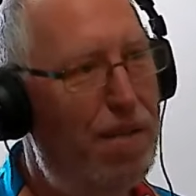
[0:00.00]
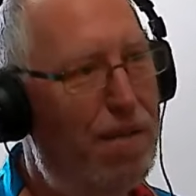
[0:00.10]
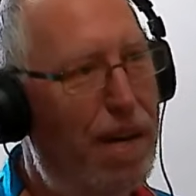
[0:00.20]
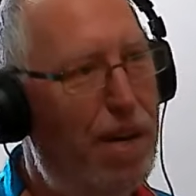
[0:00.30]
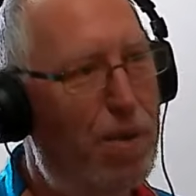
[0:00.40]

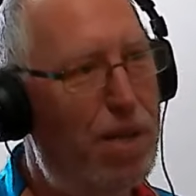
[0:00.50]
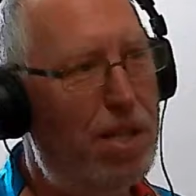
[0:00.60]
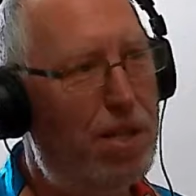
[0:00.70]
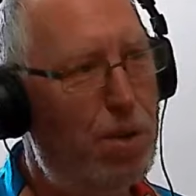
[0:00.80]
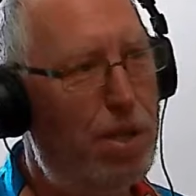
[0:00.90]
Find out what the
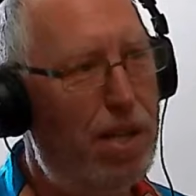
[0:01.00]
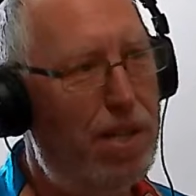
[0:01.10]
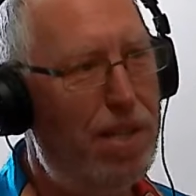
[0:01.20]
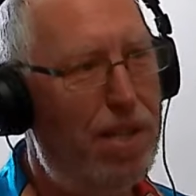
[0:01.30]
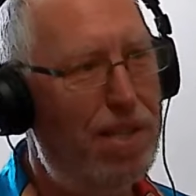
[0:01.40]
association
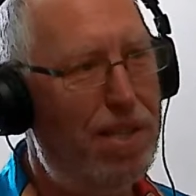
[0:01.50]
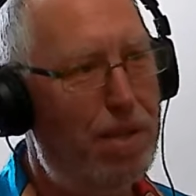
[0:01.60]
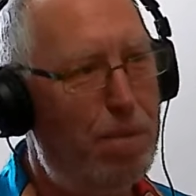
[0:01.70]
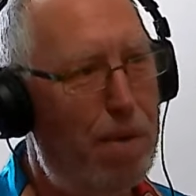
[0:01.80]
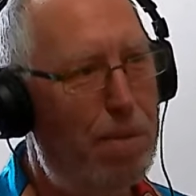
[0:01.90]
does, its
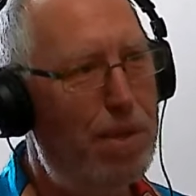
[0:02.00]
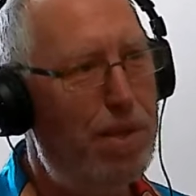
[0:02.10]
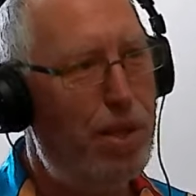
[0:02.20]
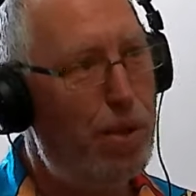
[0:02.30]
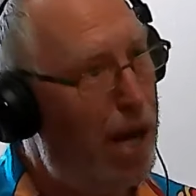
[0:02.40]
members,
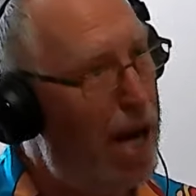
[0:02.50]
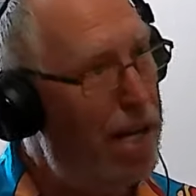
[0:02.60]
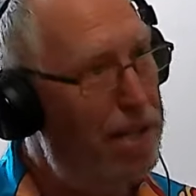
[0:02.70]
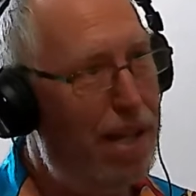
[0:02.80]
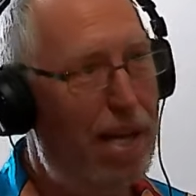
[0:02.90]
you
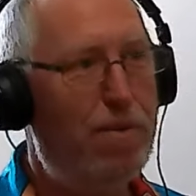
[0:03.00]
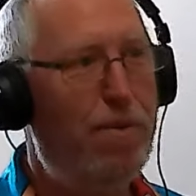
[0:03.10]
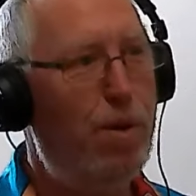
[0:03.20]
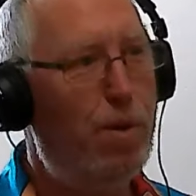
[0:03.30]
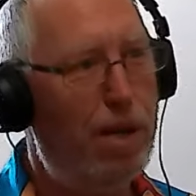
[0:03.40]
guys. Thanks for
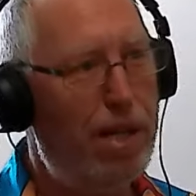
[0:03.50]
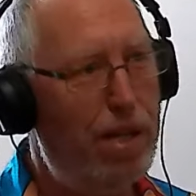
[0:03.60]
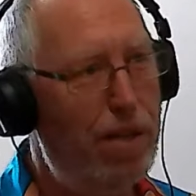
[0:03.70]
doing what you do.